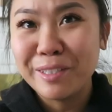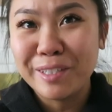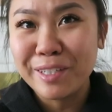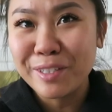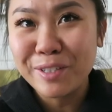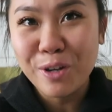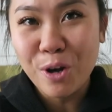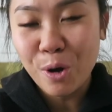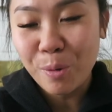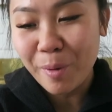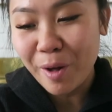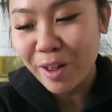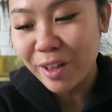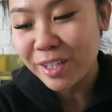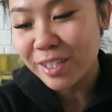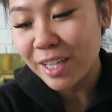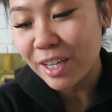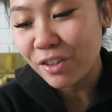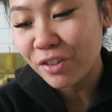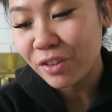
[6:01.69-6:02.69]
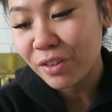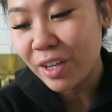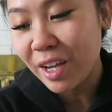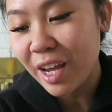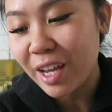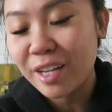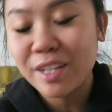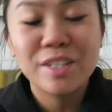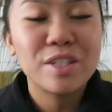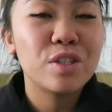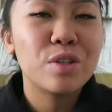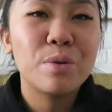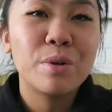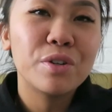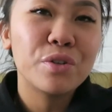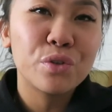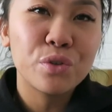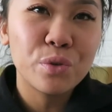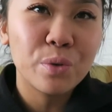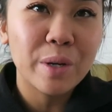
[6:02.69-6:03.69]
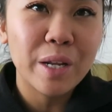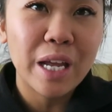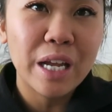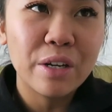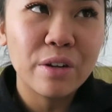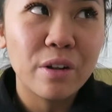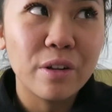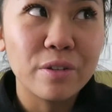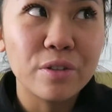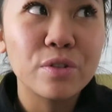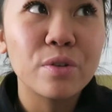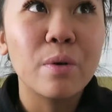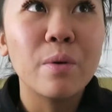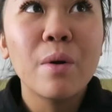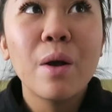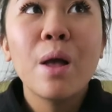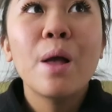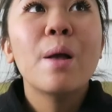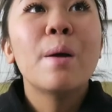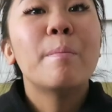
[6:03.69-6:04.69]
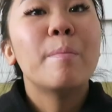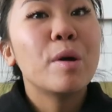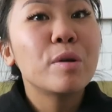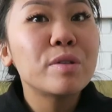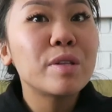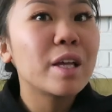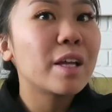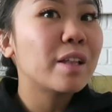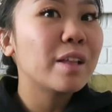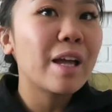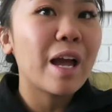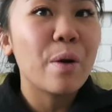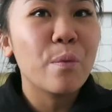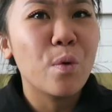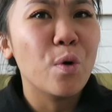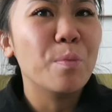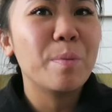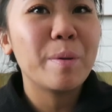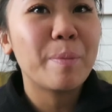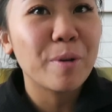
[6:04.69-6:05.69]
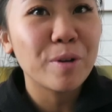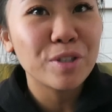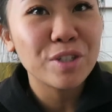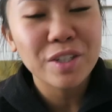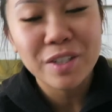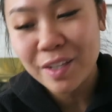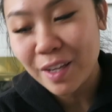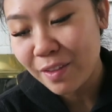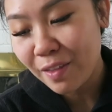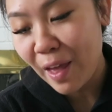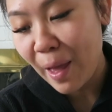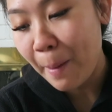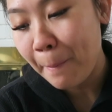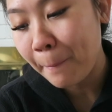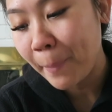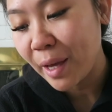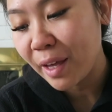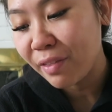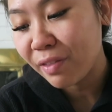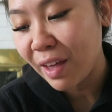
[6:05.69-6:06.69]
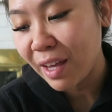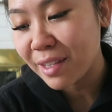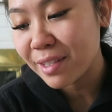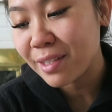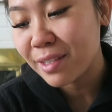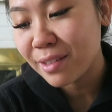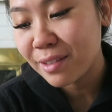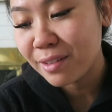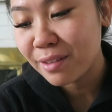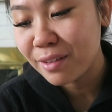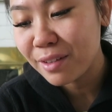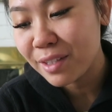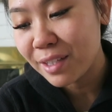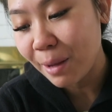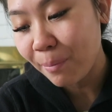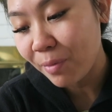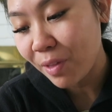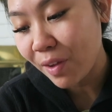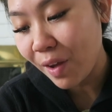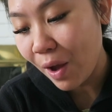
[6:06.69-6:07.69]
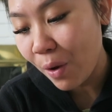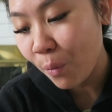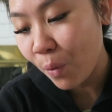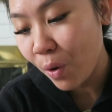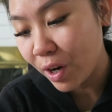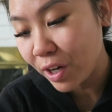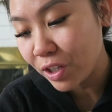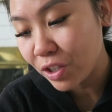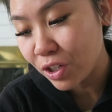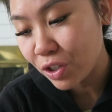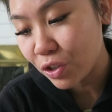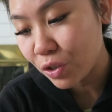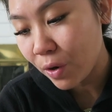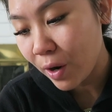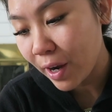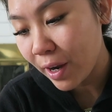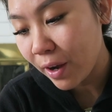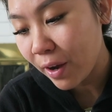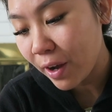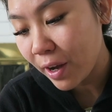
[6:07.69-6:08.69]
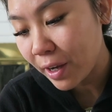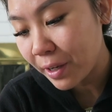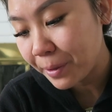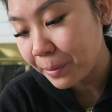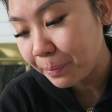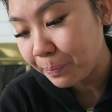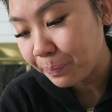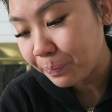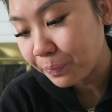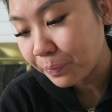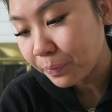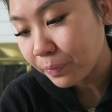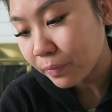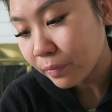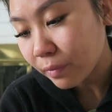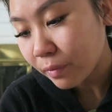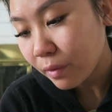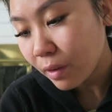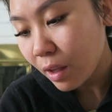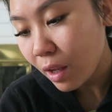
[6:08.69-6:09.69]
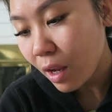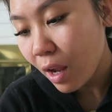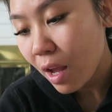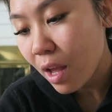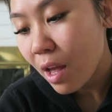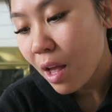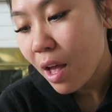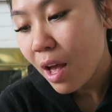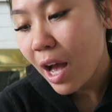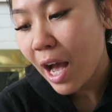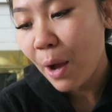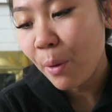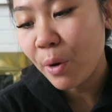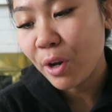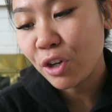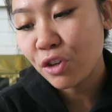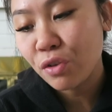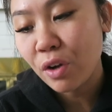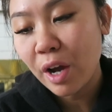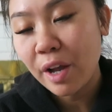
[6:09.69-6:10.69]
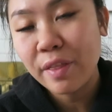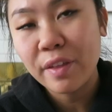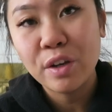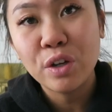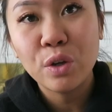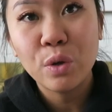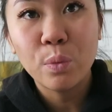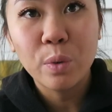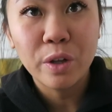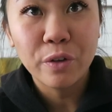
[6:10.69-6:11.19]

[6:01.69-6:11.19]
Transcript: disco ball essentially, and it's $228. So most likely I won't be purchasing that, but that's something I wanted to try on. I want to try the new